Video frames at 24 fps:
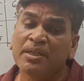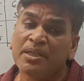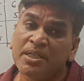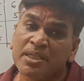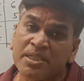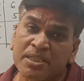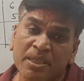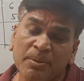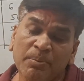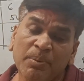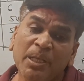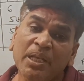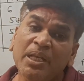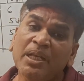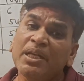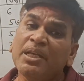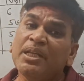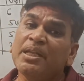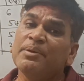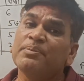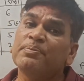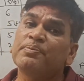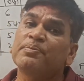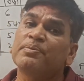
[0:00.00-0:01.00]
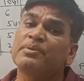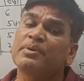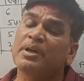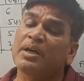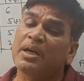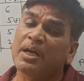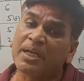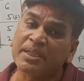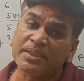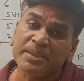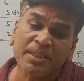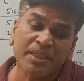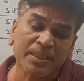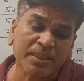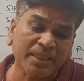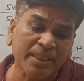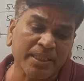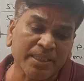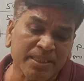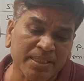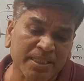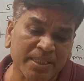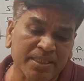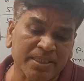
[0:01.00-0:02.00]
Similarly, if other
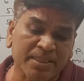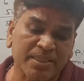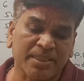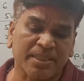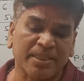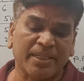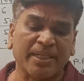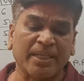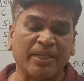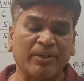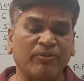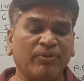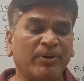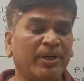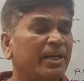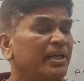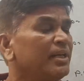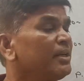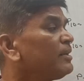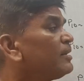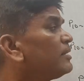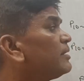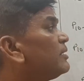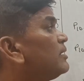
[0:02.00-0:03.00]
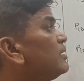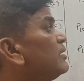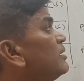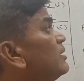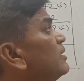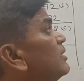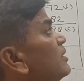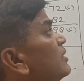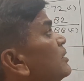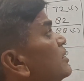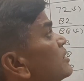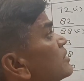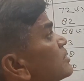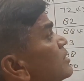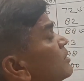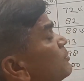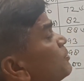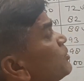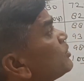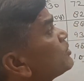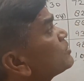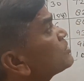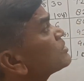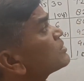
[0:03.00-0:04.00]
things is required,
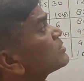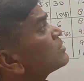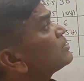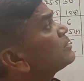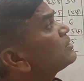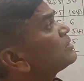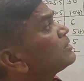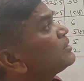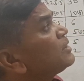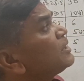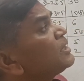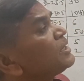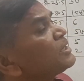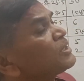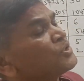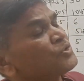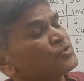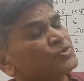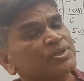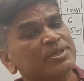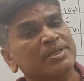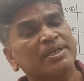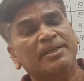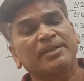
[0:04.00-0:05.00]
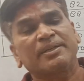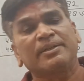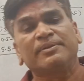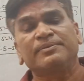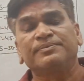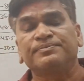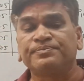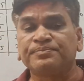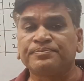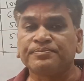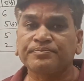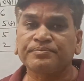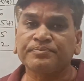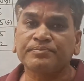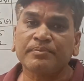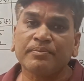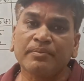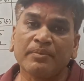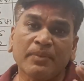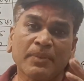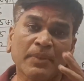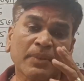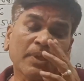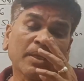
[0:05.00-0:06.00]
suppose in question
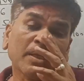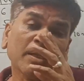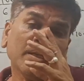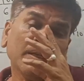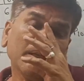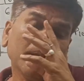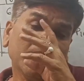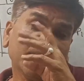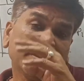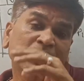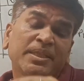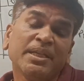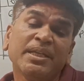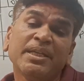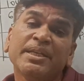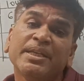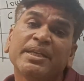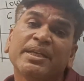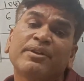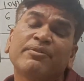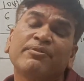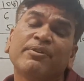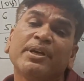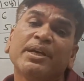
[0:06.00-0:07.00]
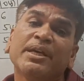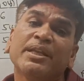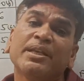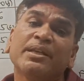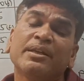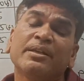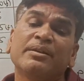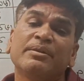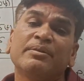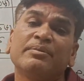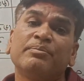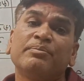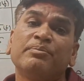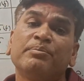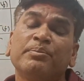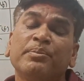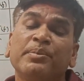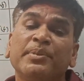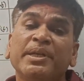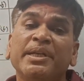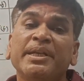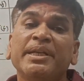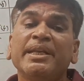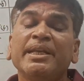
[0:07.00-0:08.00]
they require
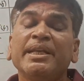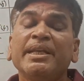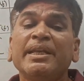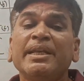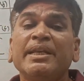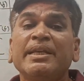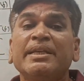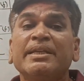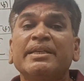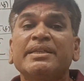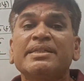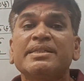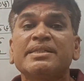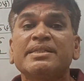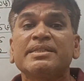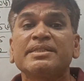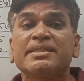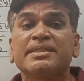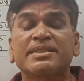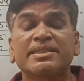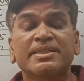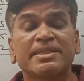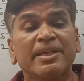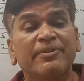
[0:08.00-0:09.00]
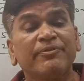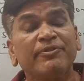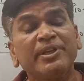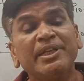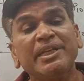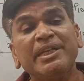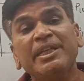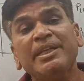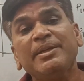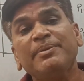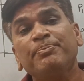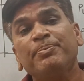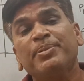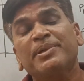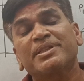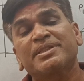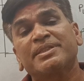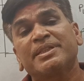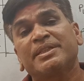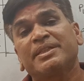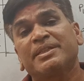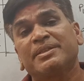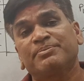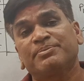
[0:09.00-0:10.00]
middle
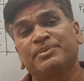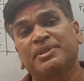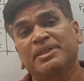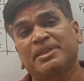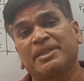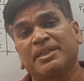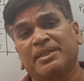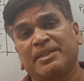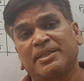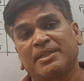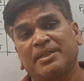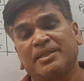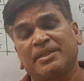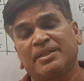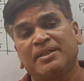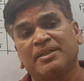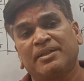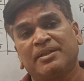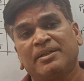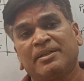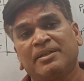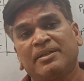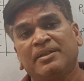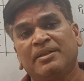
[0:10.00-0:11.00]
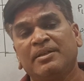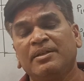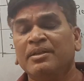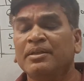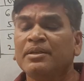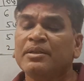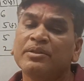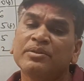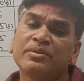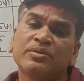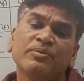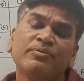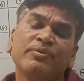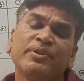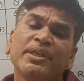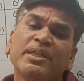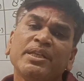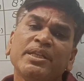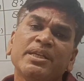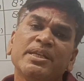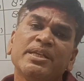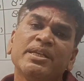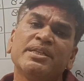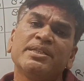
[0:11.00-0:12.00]
70% of the data. So
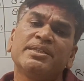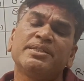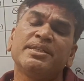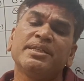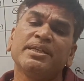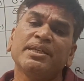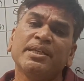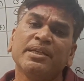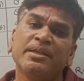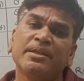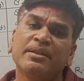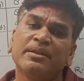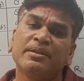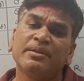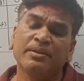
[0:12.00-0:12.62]
very easy.